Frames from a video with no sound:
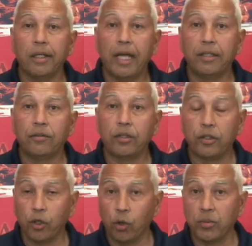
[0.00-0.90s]
in
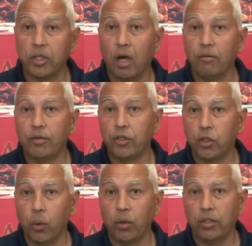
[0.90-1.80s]
terms of
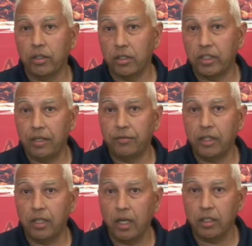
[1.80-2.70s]
ensuring
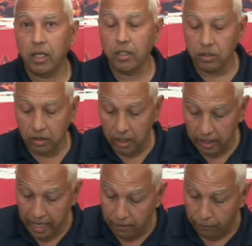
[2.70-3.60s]
safety is
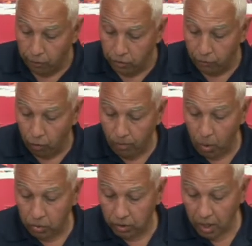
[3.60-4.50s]
again first and
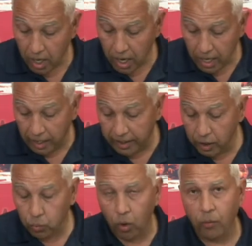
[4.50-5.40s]
foremost. And I think
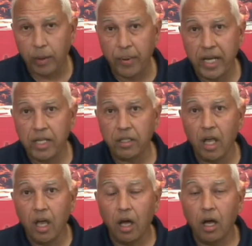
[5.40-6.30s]
it's worth repeating,
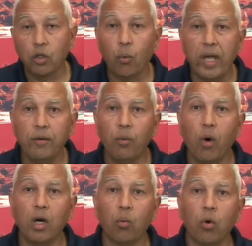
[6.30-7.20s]
the way we
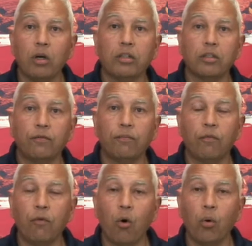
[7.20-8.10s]
want to work this
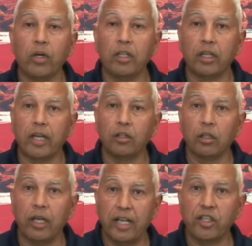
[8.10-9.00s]
forward, and
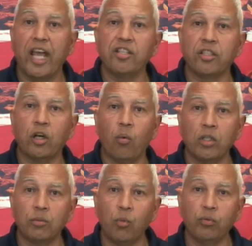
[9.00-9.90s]
the education center
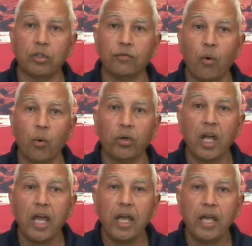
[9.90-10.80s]
wants to move this forward,
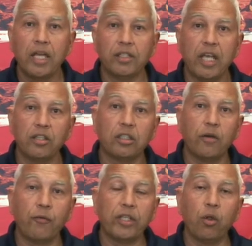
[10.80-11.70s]
is
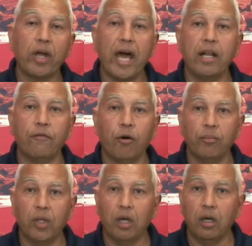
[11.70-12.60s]
if we look at it
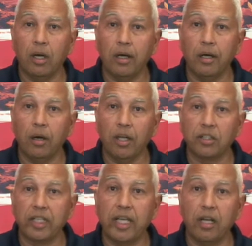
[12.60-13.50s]
from a
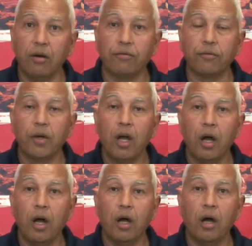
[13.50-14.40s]
state of
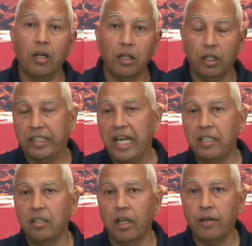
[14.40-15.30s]
a day
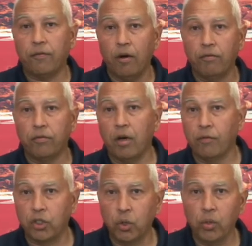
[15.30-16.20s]
in the life of
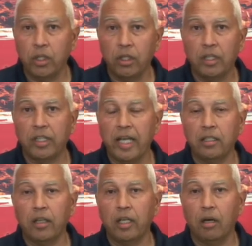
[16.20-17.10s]
a student and a day
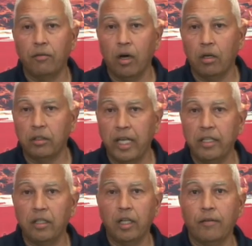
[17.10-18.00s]
in
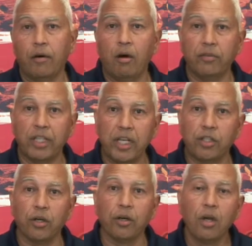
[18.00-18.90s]
the of a
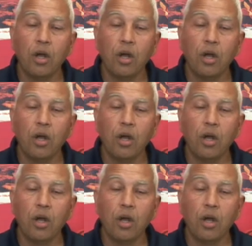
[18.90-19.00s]
teacher.